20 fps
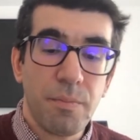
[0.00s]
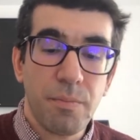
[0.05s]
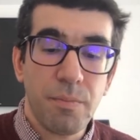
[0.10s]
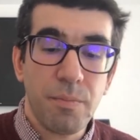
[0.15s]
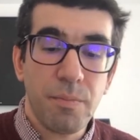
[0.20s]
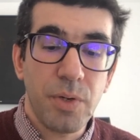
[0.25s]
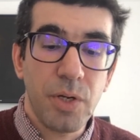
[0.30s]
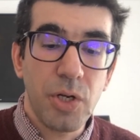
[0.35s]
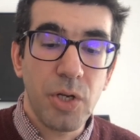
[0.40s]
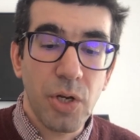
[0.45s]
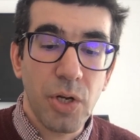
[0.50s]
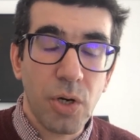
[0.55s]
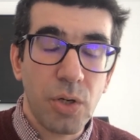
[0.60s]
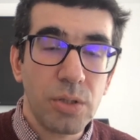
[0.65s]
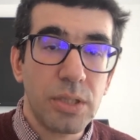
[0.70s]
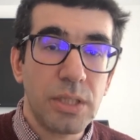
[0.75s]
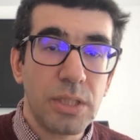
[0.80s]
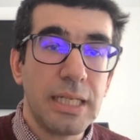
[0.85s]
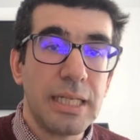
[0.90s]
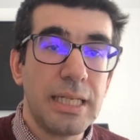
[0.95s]

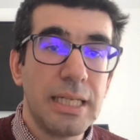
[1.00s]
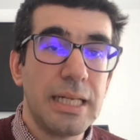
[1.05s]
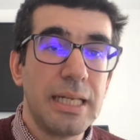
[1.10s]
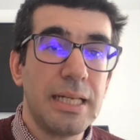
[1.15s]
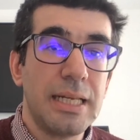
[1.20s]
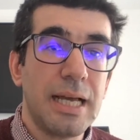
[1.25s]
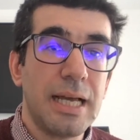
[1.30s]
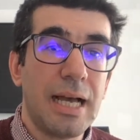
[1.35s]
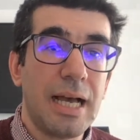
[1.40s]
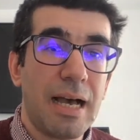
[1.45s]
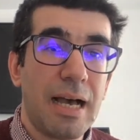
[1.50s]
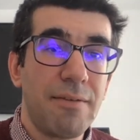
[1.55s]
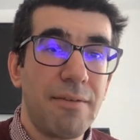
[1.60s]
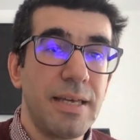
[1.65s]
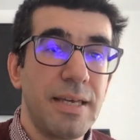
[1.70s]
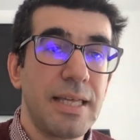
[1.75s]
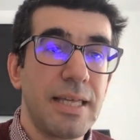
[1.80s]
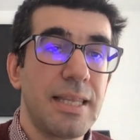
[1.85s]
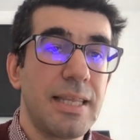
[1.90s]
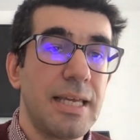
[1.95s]
not
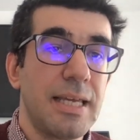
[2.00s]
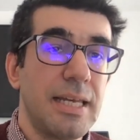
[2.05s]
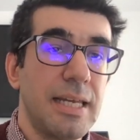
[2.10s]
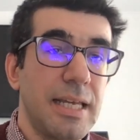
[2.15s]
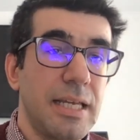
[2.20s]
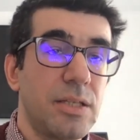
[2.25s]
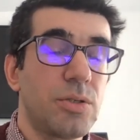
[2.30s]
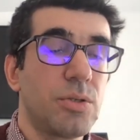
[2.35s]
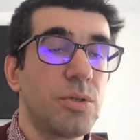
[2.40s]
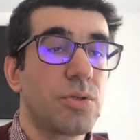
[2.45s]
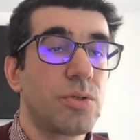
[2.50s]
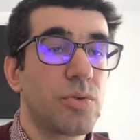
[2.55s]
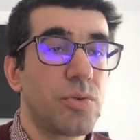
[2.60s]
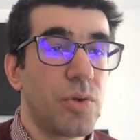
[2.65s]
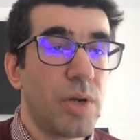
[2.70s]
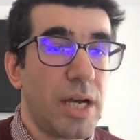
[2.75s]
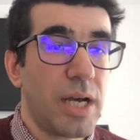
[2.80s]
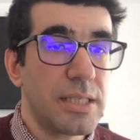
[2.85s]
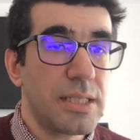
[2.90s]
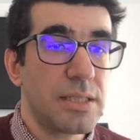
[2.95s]
having the need to
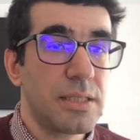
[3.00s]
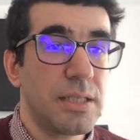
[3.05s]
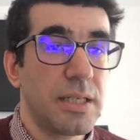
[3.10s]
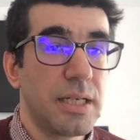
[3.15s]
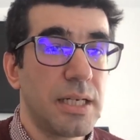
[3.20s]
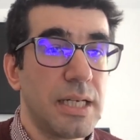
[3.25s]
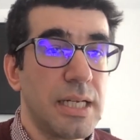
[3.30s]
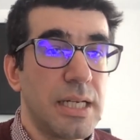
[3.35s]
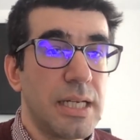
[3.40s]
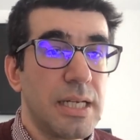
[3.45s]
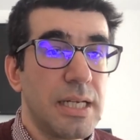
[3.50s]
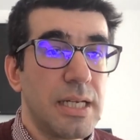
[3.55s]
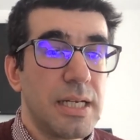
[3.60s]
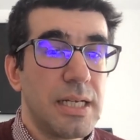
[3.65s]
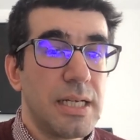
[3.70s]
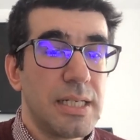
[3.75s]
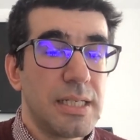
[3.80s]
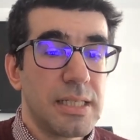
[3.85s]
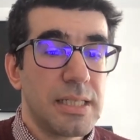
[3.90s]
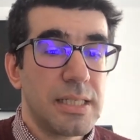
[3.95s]
trust uh,
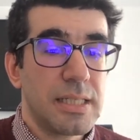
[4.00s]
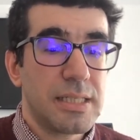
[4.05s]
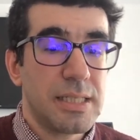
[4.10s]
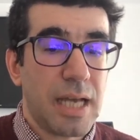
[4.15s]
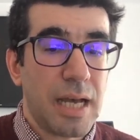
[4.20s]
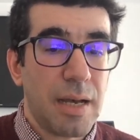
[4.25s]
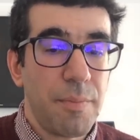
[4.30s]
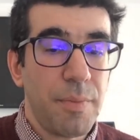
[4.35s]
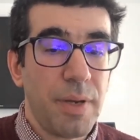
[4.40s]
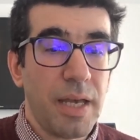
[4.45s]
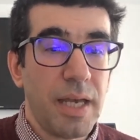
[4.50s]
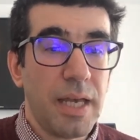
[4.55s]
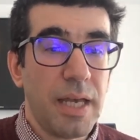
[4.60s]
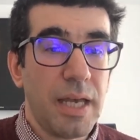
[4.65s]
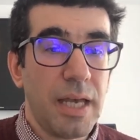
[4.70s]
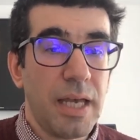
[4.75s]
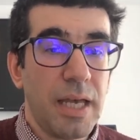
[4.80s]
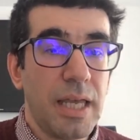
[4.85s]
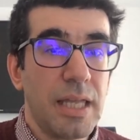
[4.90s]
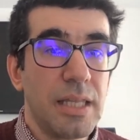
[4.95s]
some
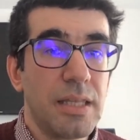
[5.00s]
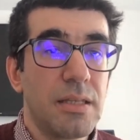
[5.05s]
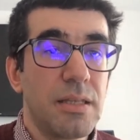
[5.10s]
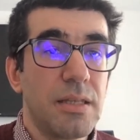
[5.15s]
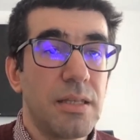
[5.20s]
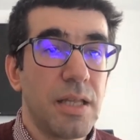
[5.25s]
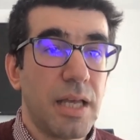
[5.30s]
in